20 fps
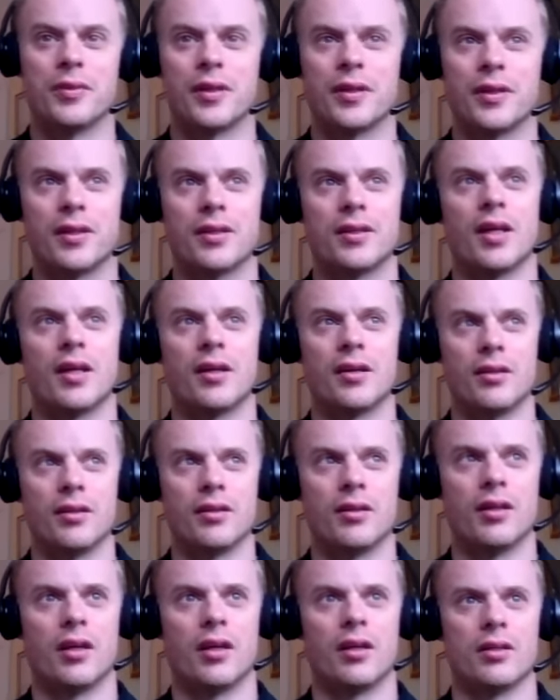But at the end of
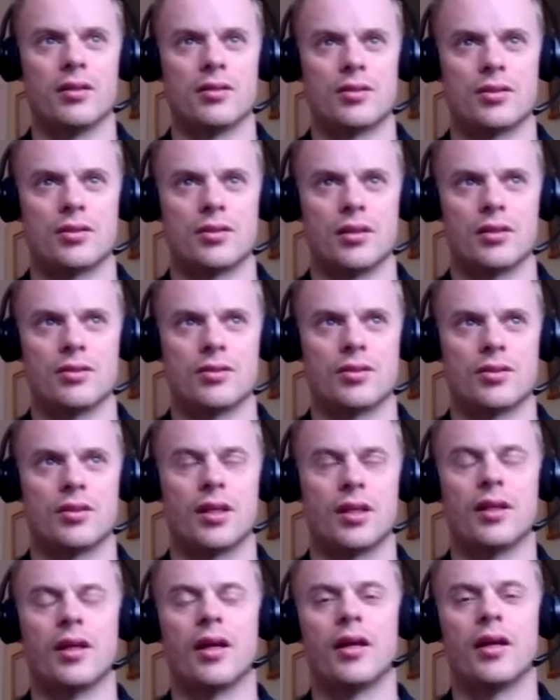the day, it's
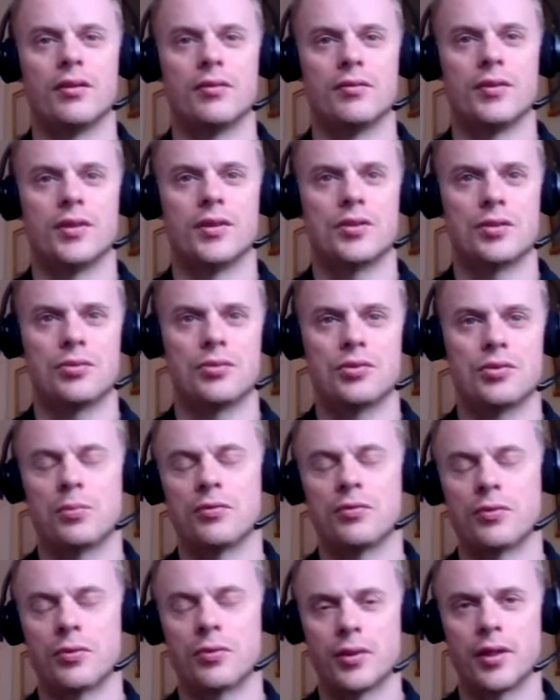staying ahead of issues
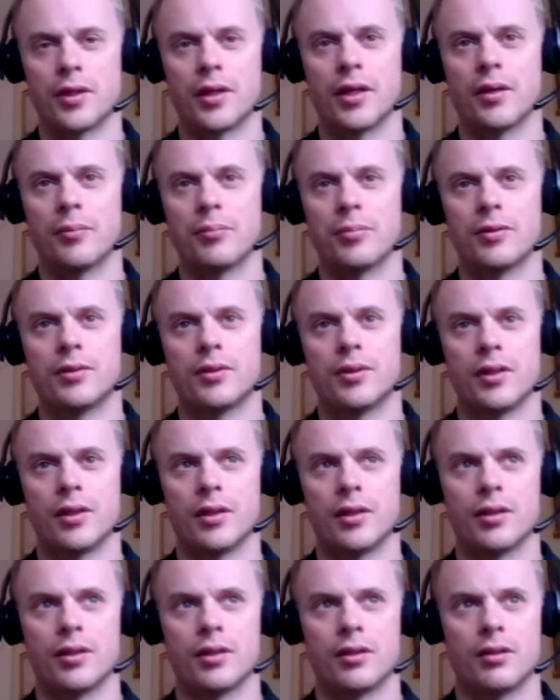before they happen,
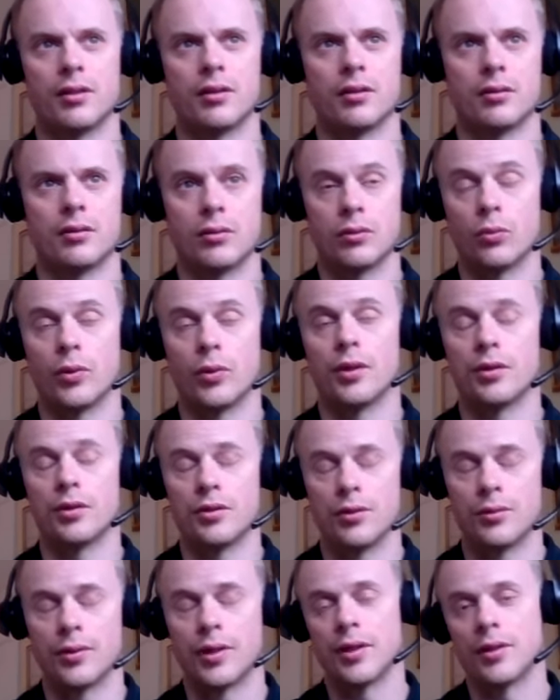and a good way to
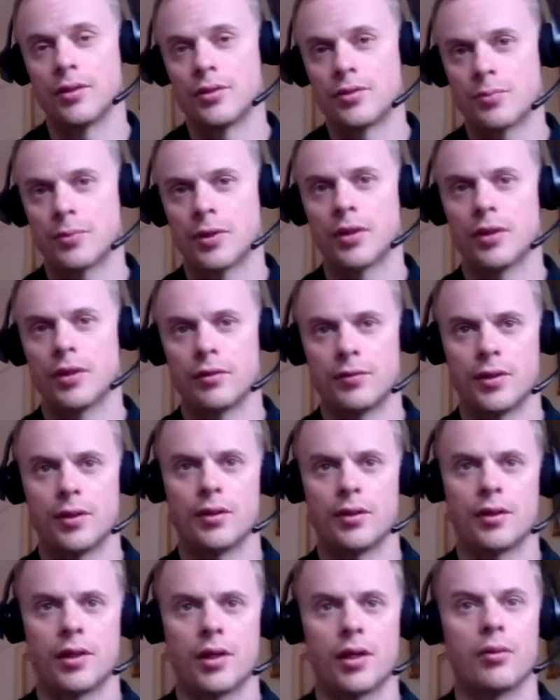do that is by having
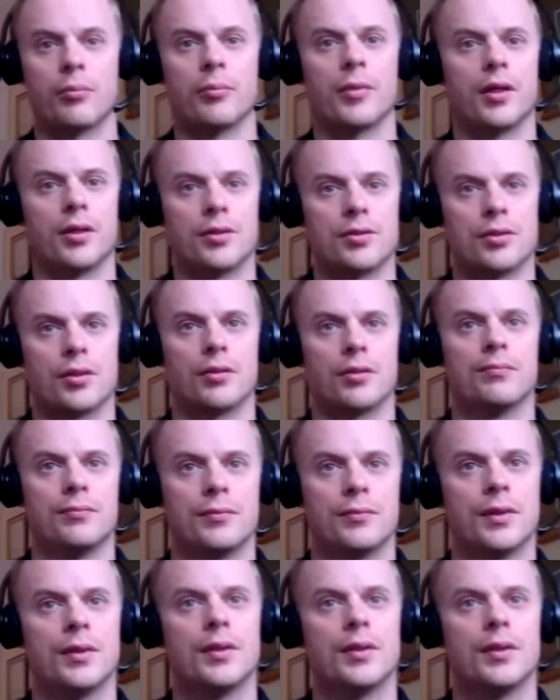an account manager.